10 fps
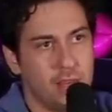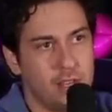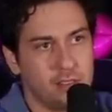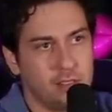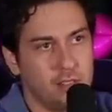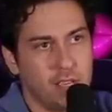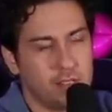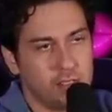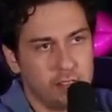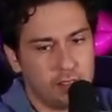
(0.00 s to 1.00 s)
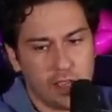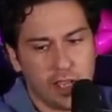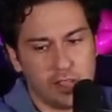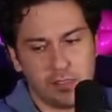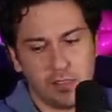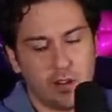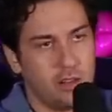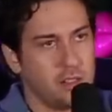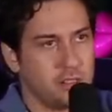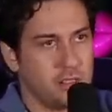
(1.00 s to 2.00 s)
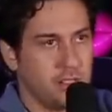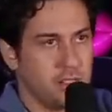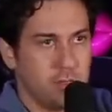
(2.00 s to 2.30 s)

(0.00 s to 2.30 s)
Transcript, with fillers: as as as an artist and as a